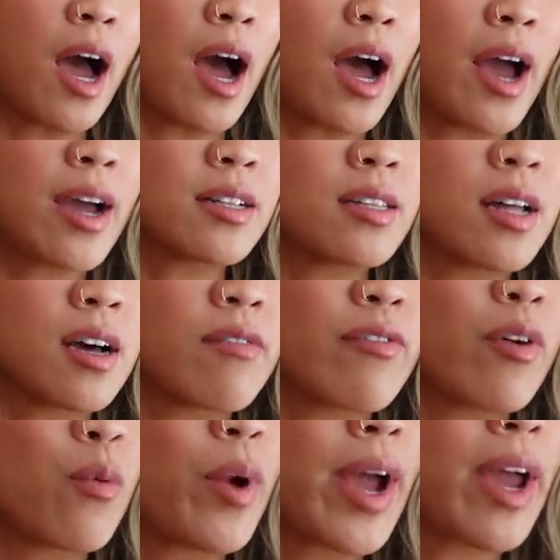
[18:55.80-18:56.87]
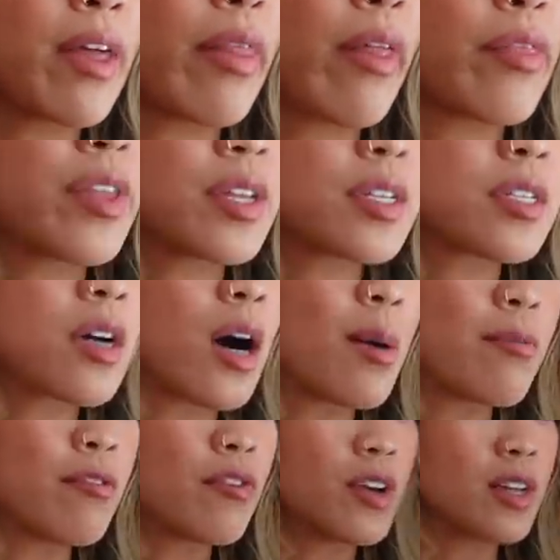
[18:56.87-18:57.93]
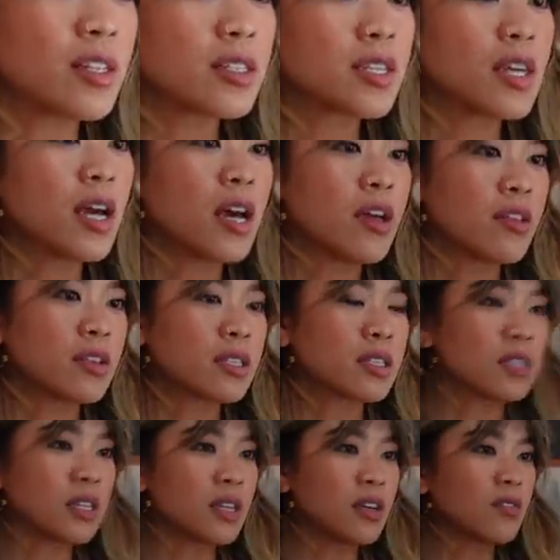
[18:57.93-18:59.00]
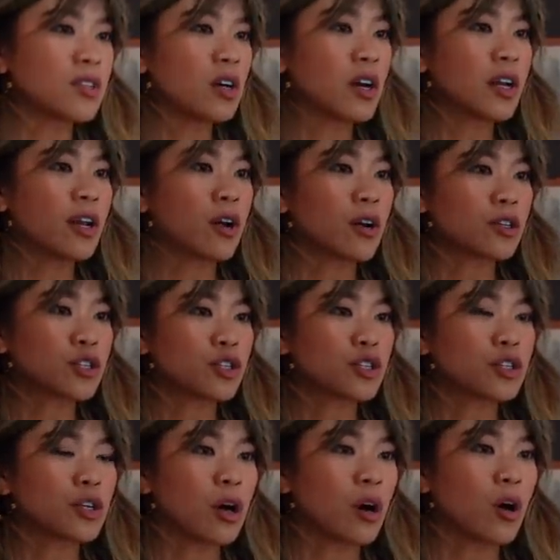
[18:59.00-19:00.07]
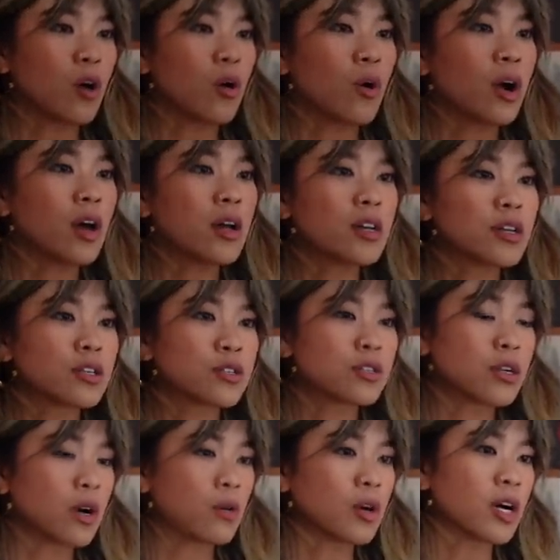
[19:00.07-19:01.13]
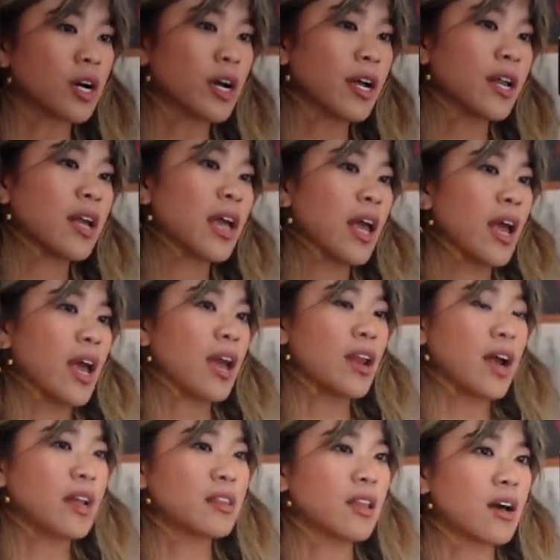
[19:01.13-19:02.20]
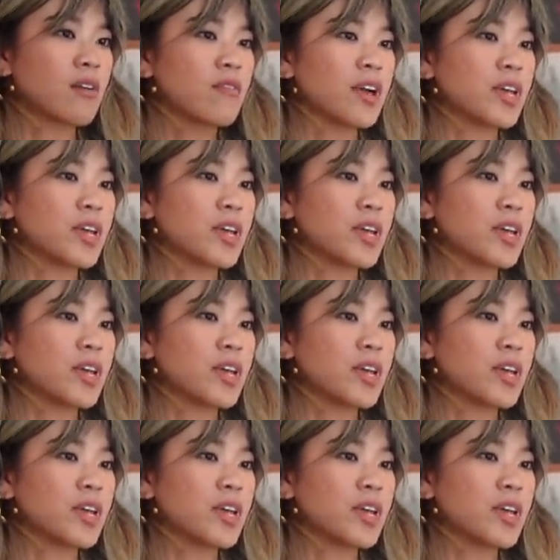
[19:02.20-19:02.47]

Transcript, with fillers: I love the way that this top fits. The sleeves on it are so, so good. And I love